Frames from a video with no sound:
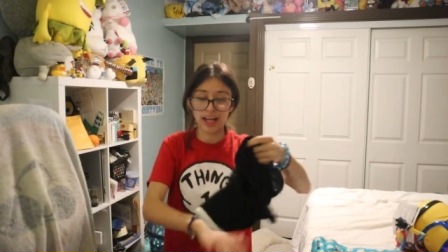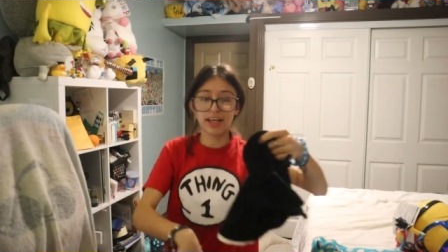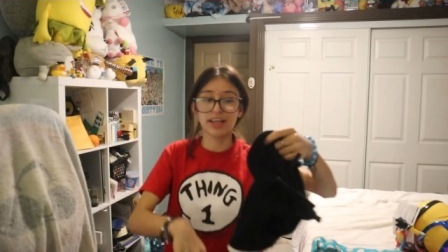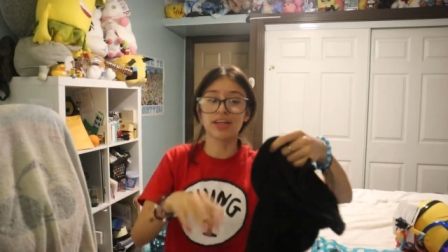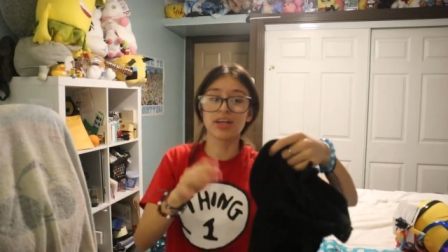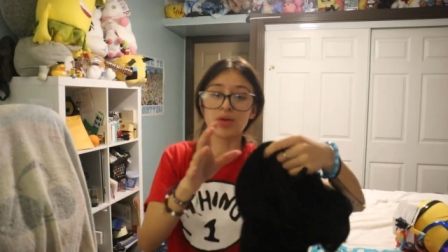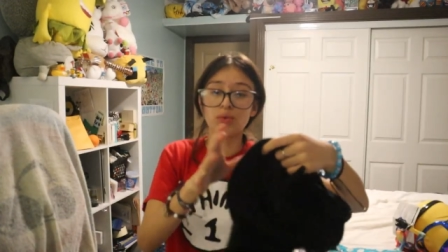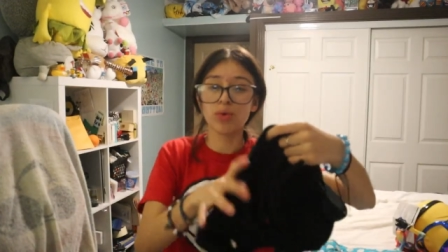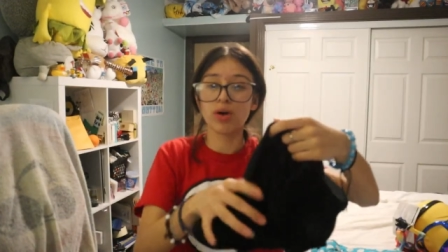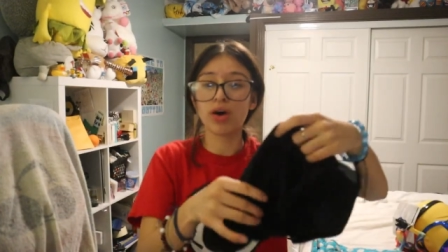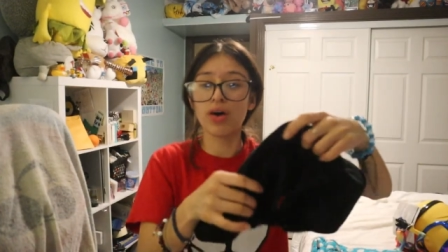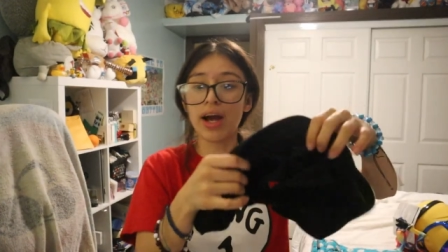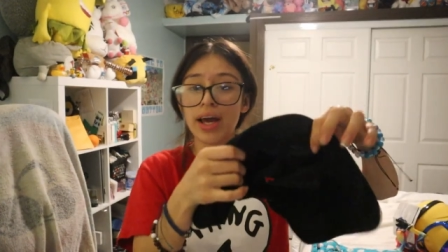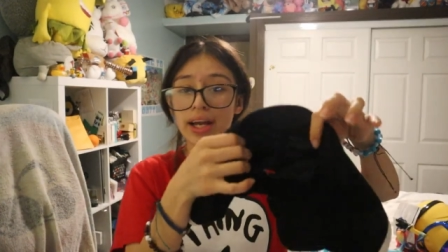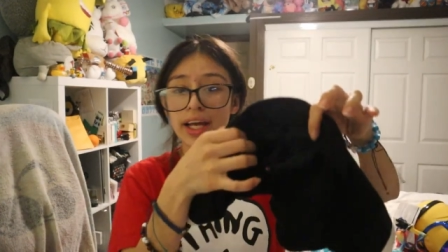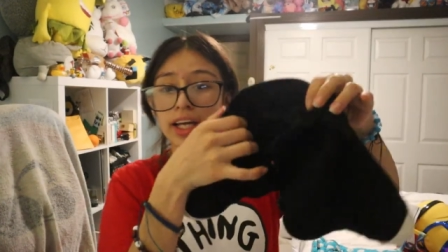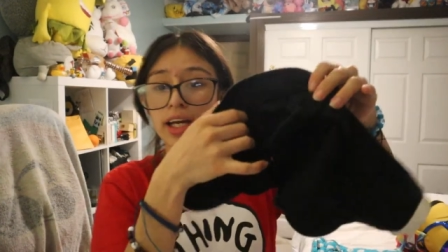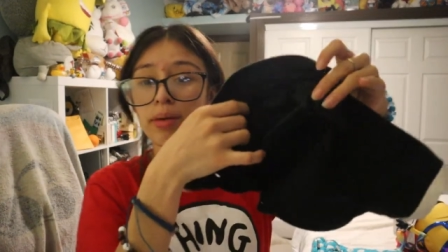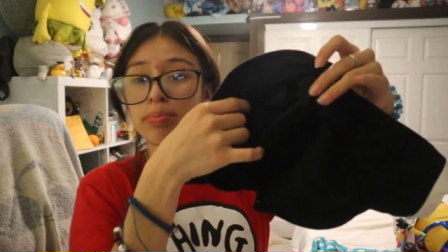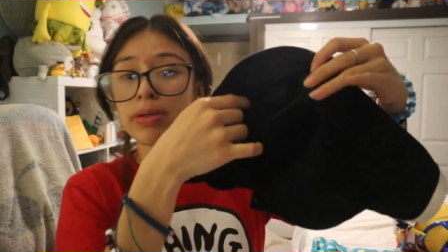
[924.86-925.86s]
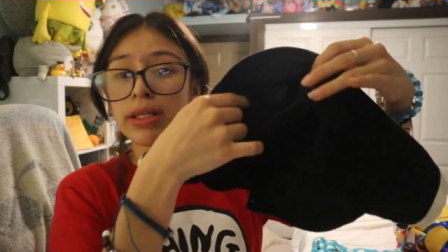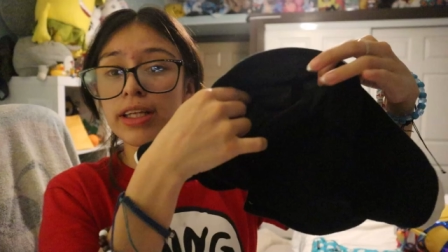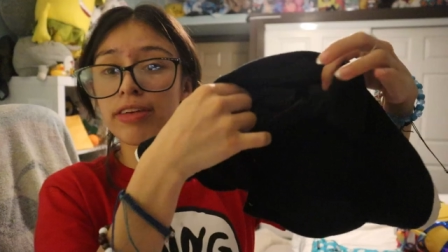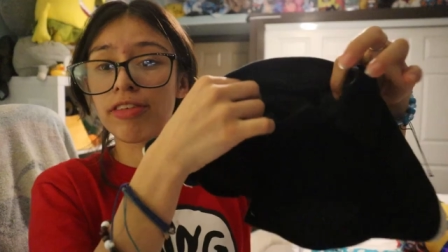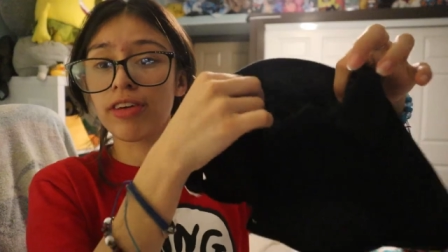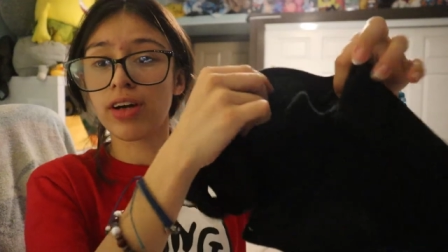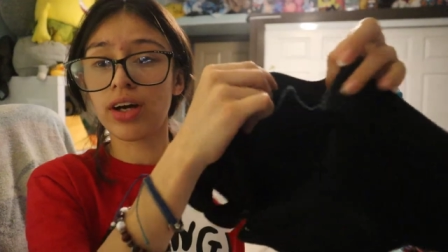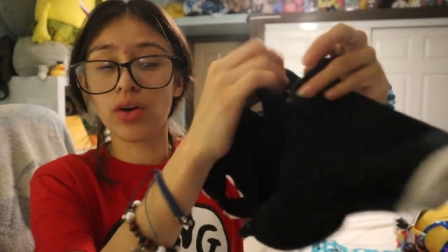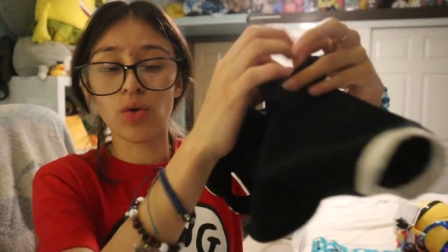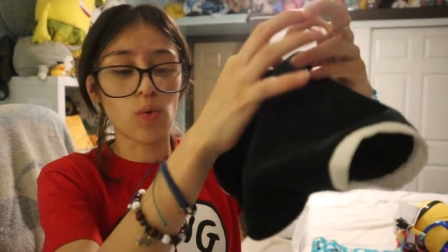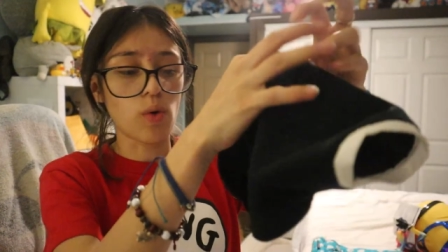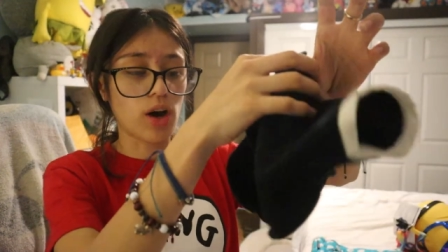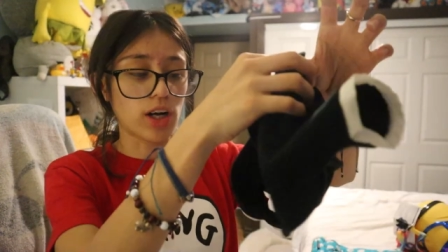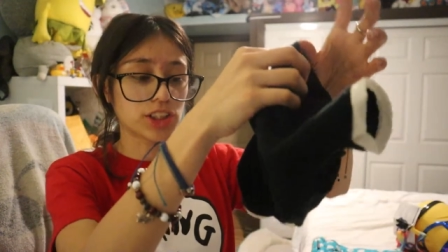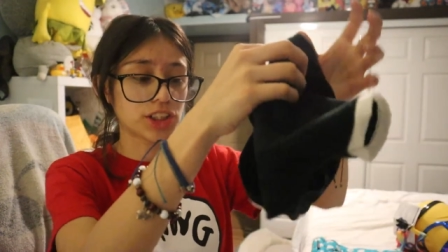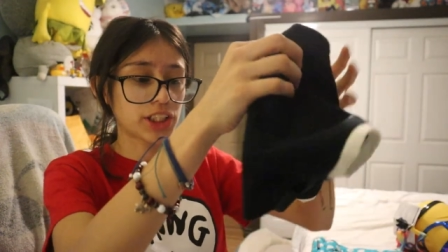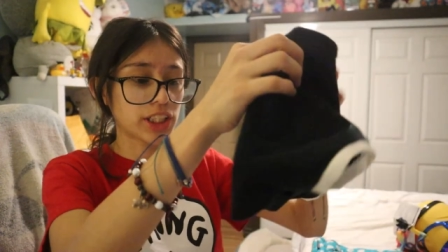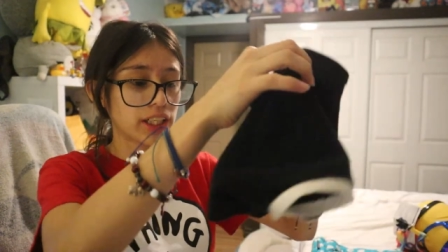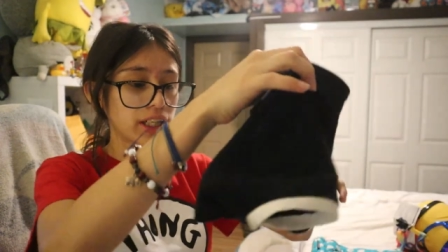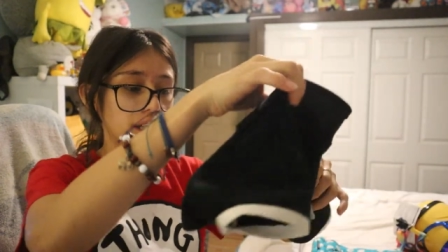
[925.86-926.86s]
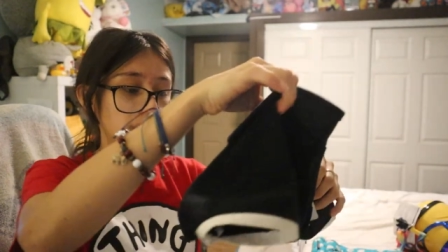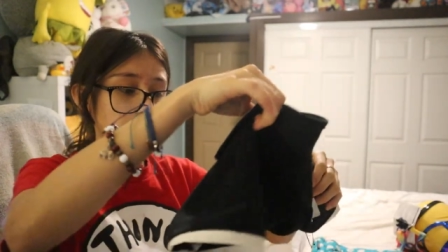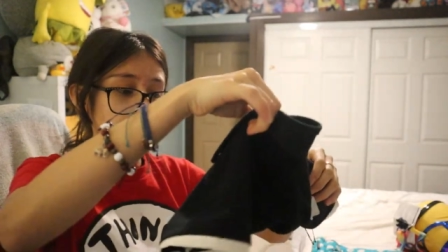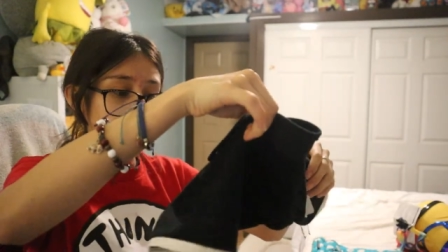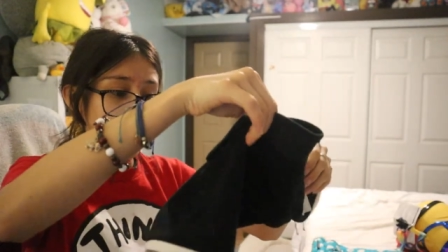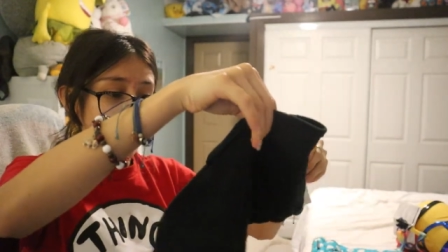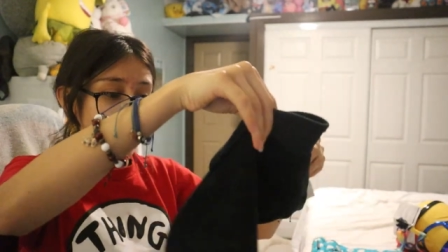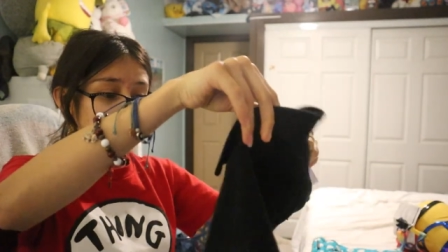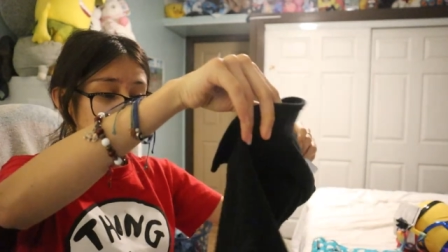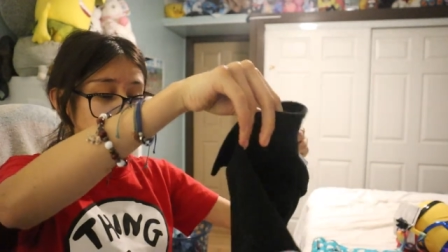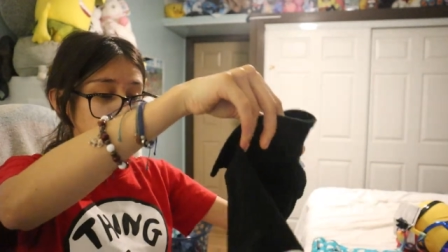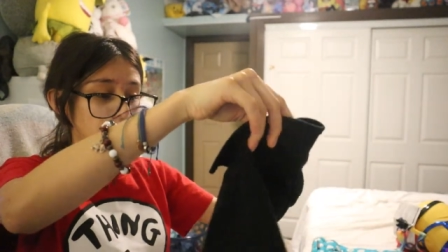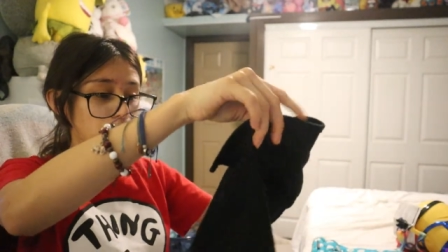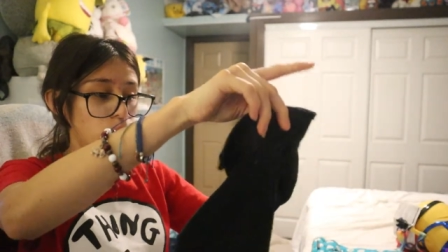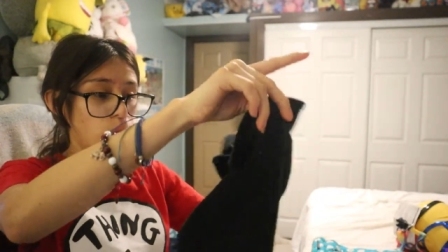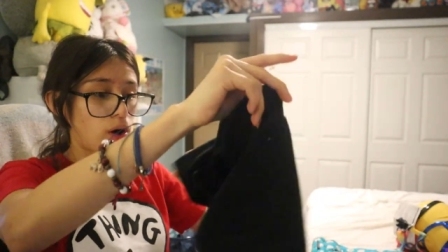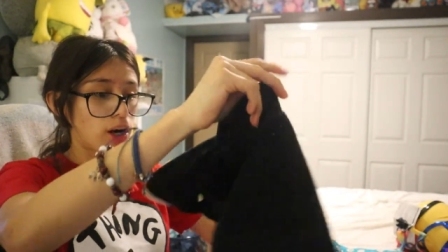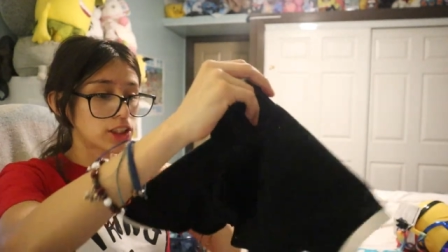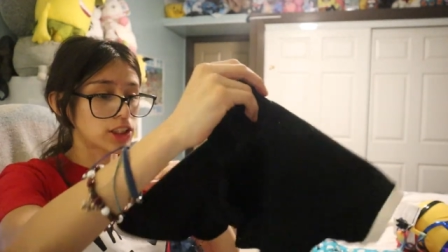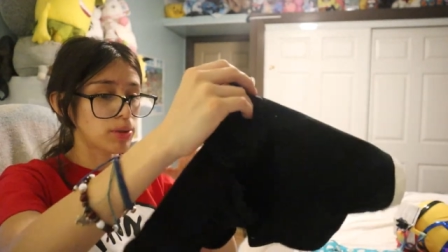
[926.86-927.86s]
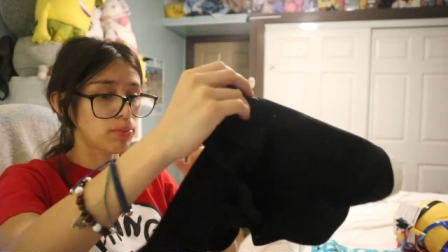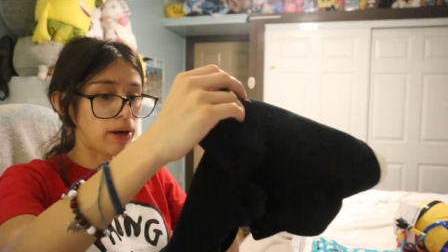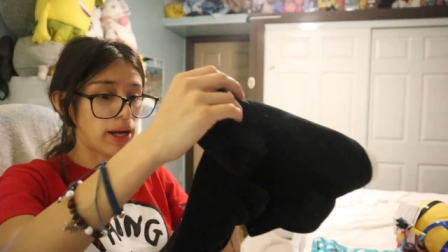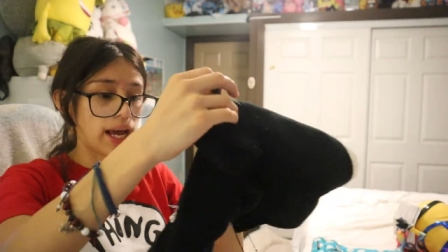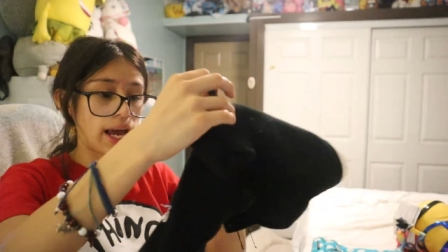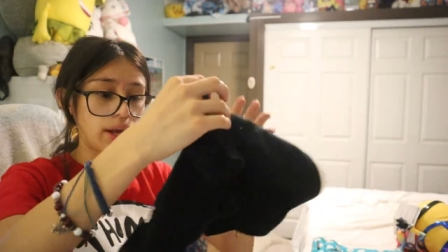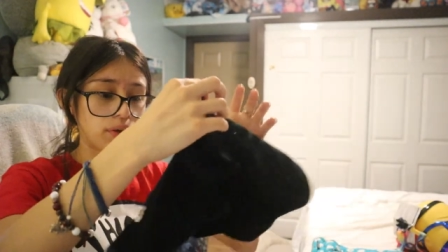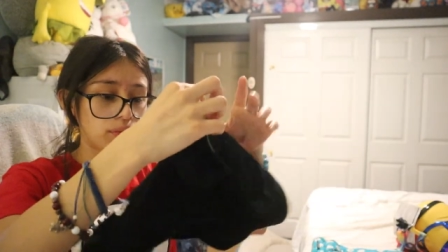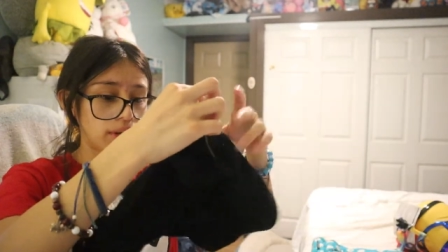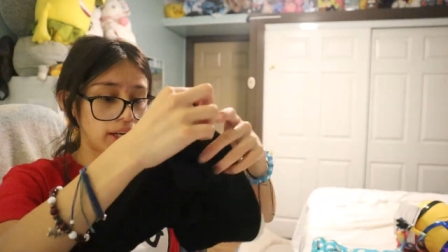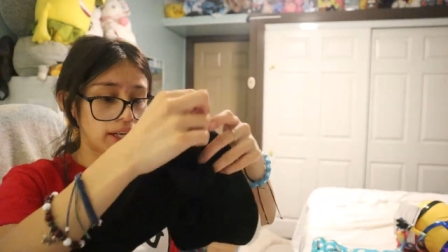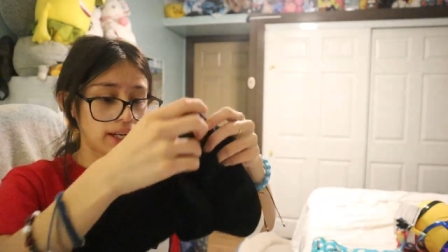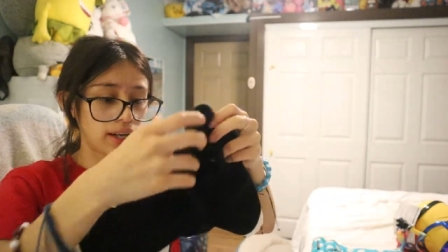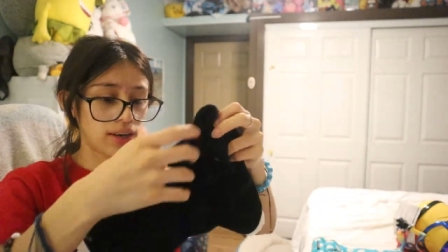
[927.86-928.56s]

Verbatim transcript: at Goodwill and I completely forgot to wash it. I might wash it by hand right